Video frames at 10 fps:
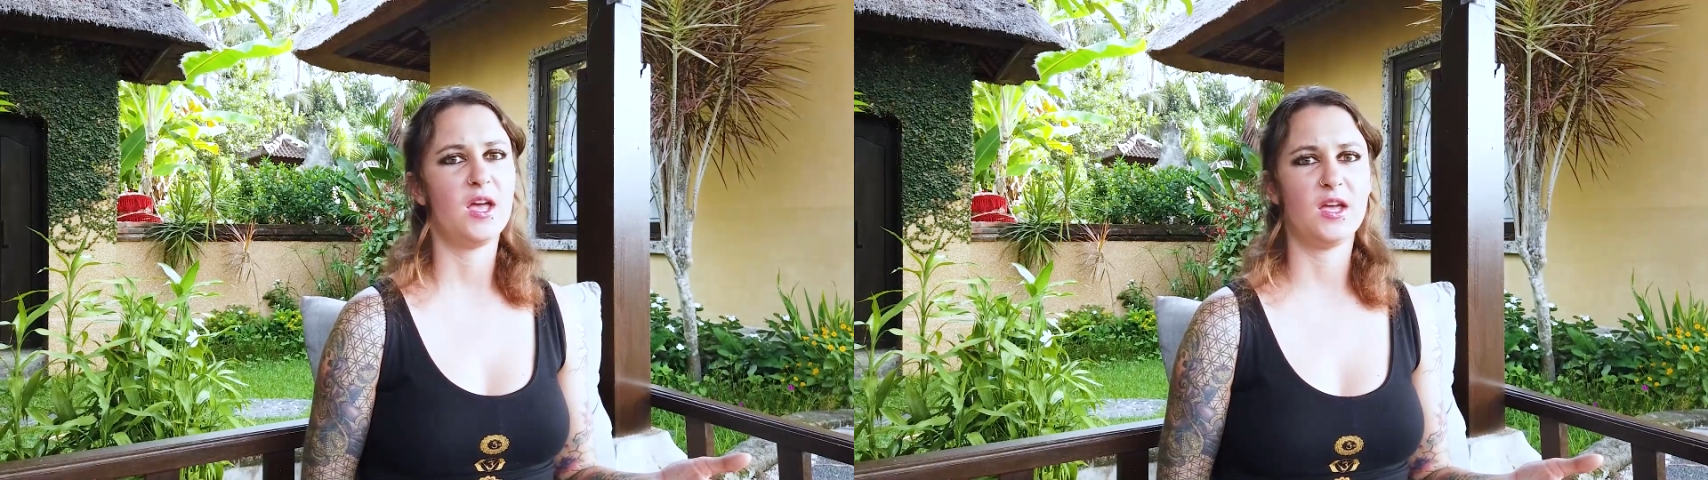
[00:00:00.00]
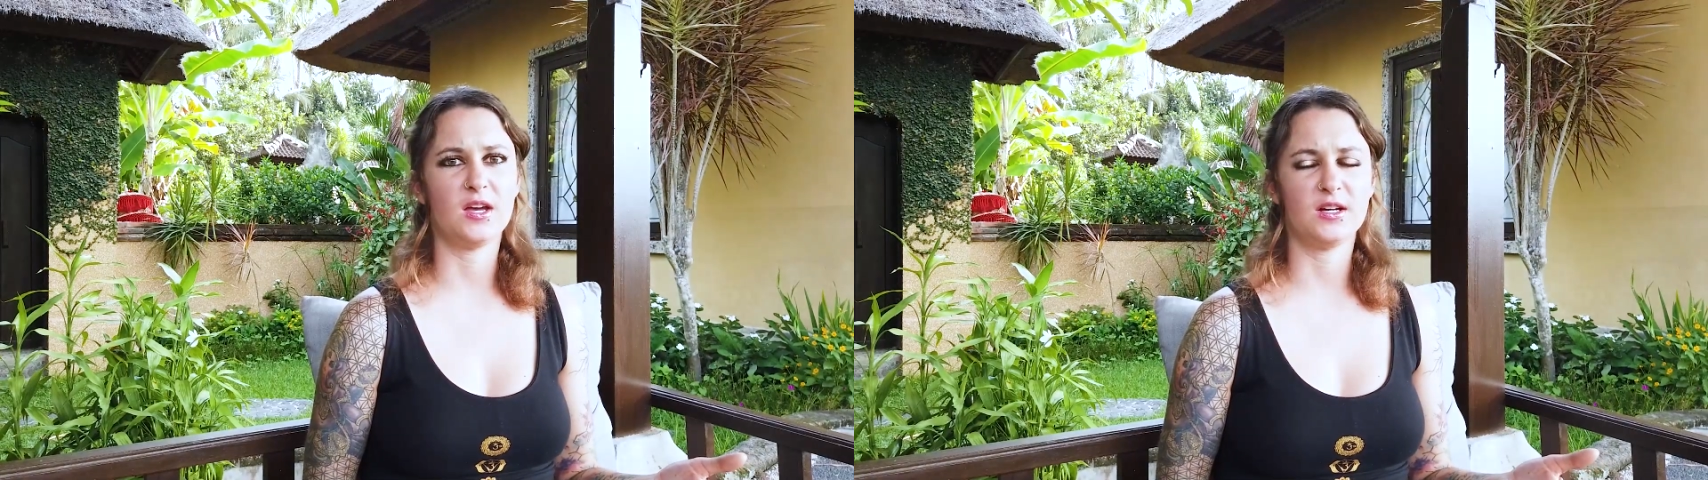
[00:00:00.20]

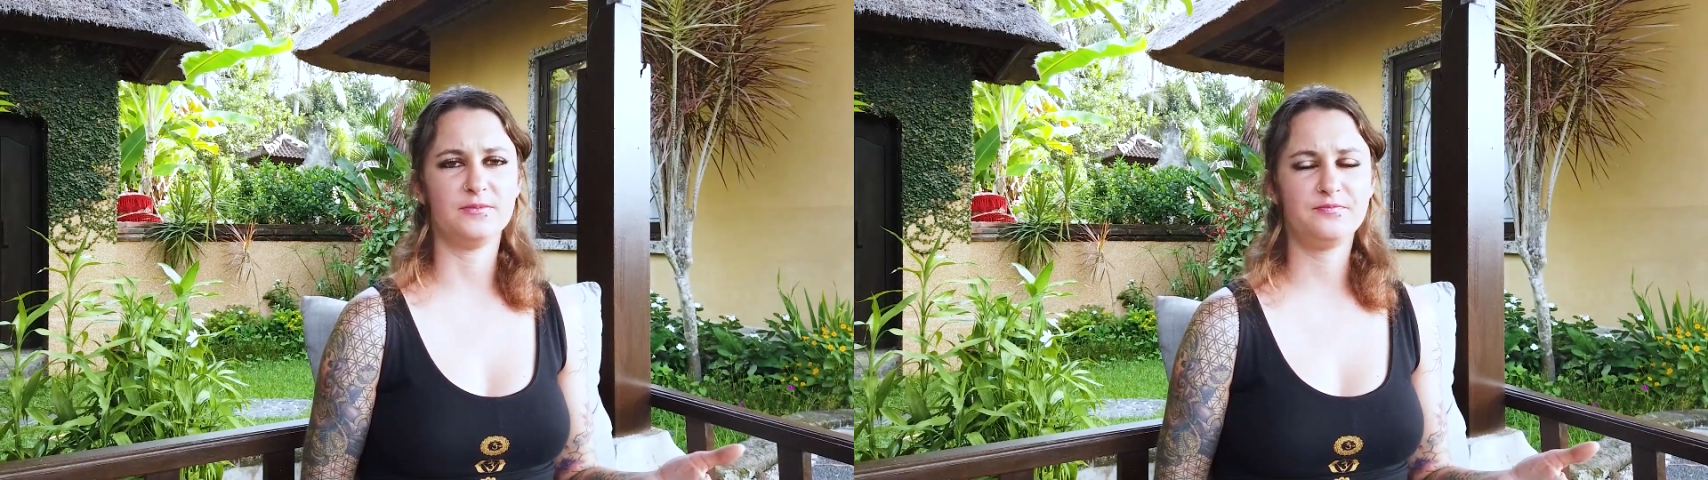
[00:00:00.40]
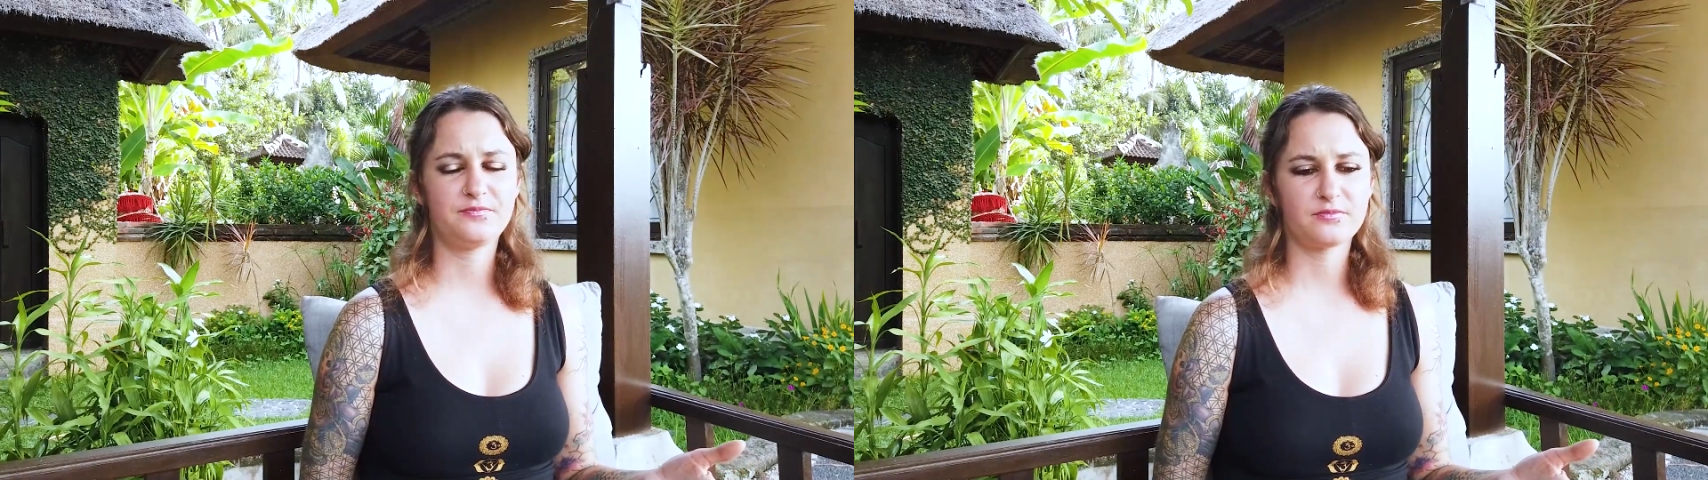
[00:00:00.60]

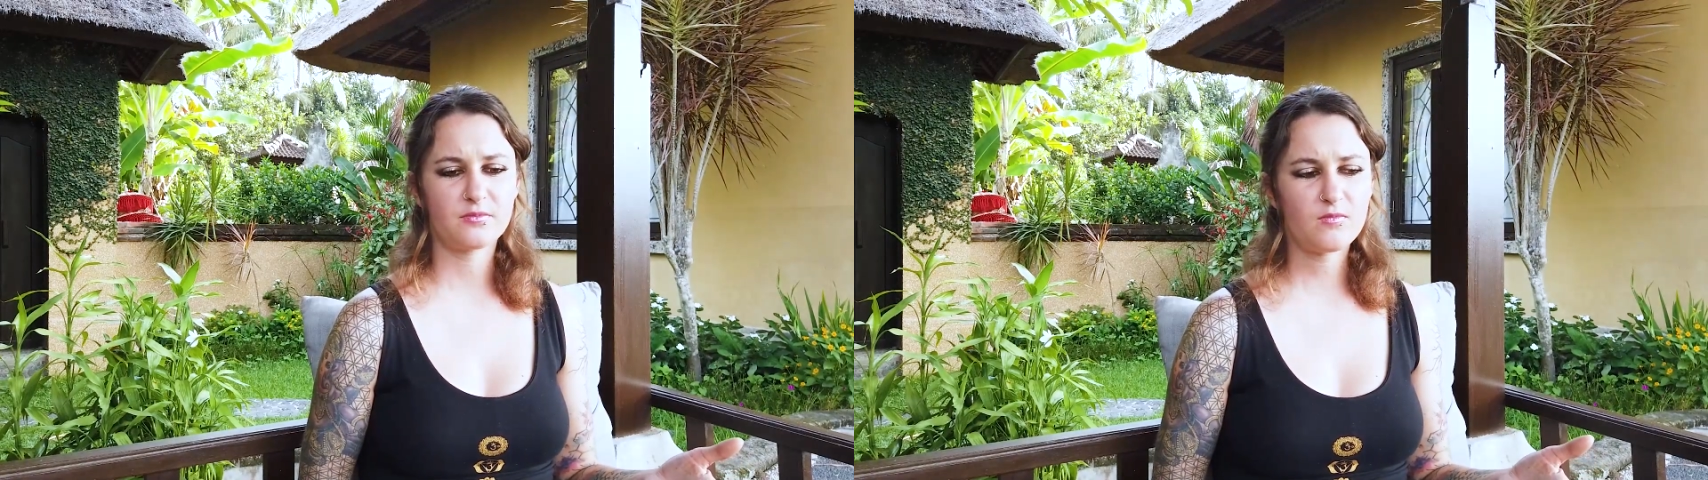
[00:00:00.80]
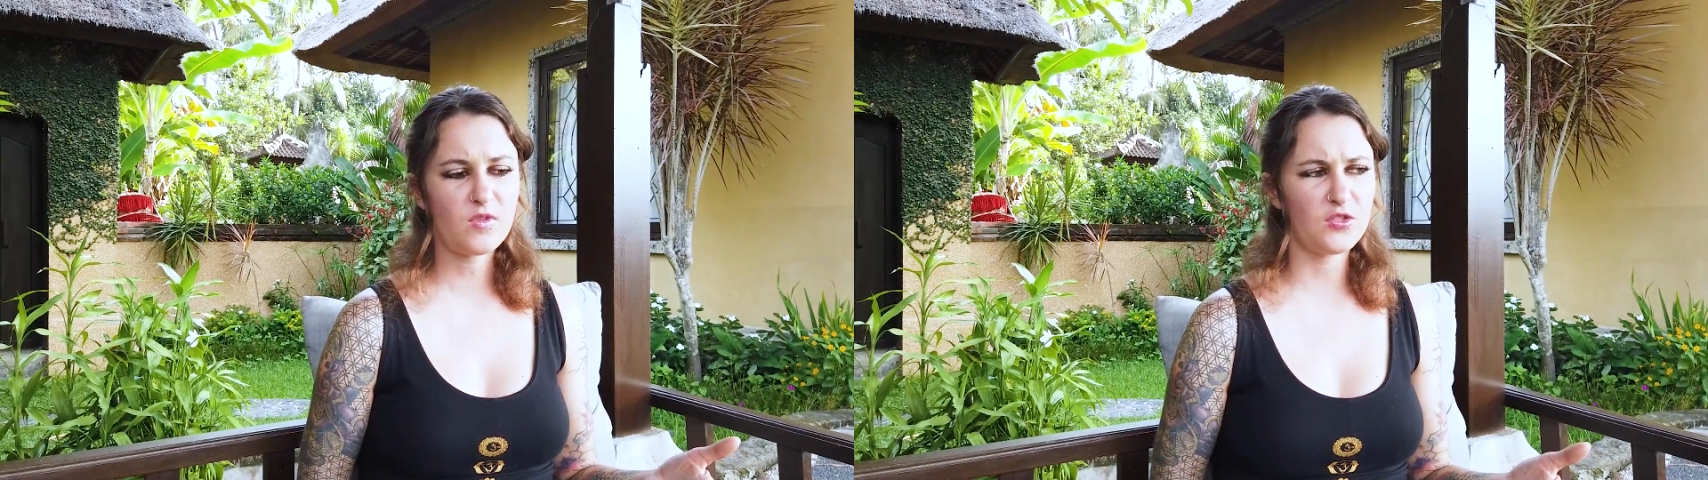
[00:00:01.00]
And
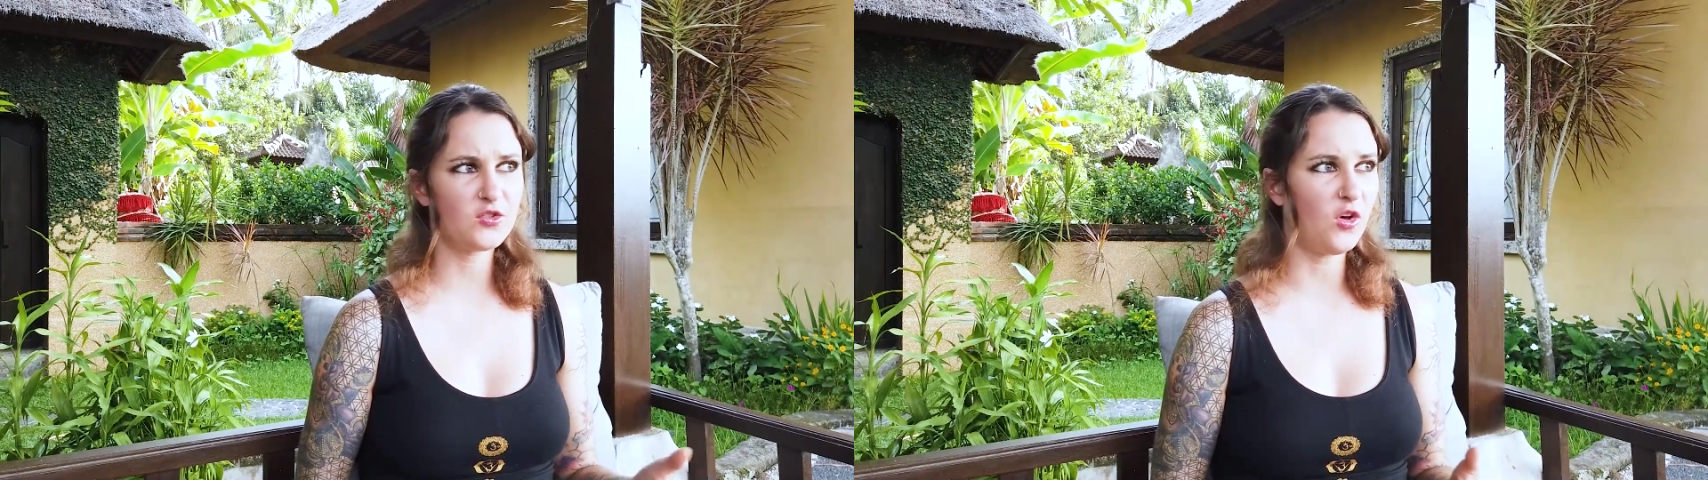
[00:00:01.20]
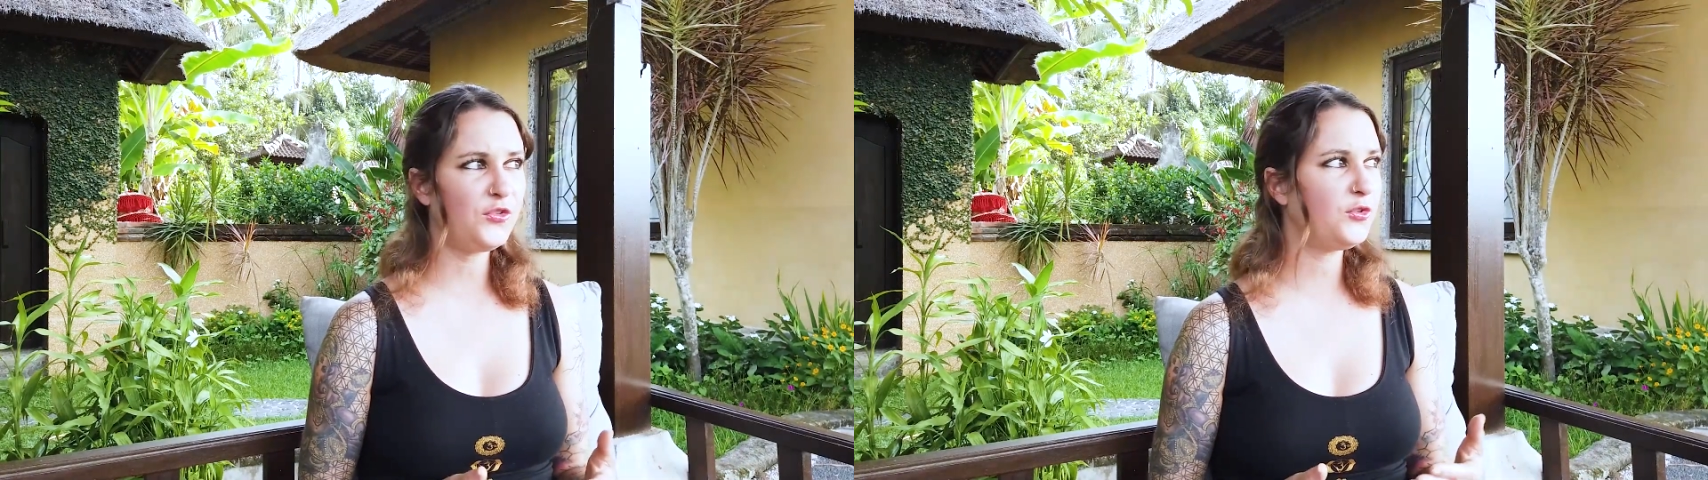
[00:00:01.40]

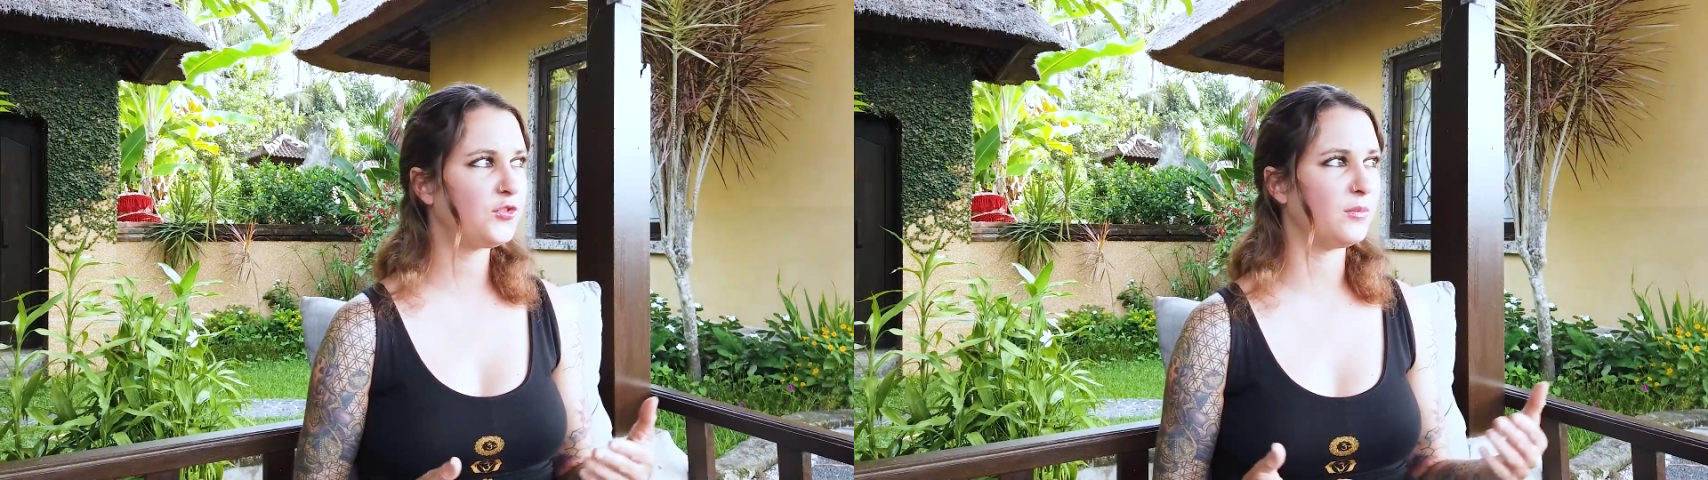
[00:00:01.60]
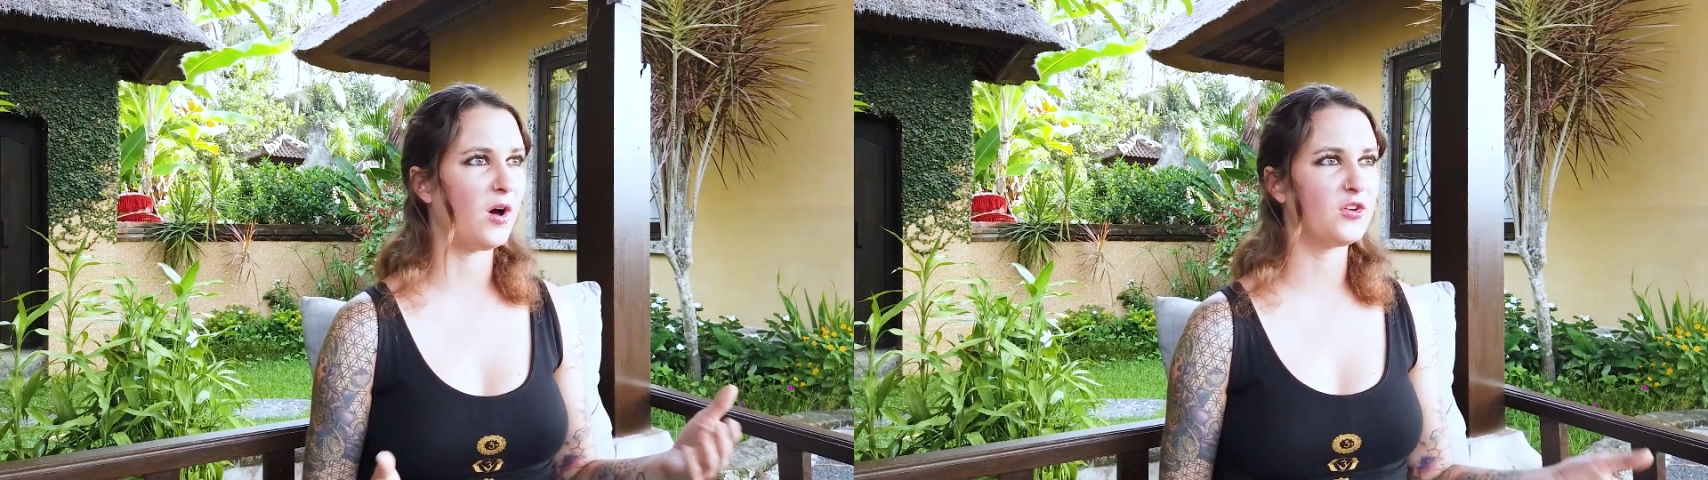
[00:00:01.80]
there's also some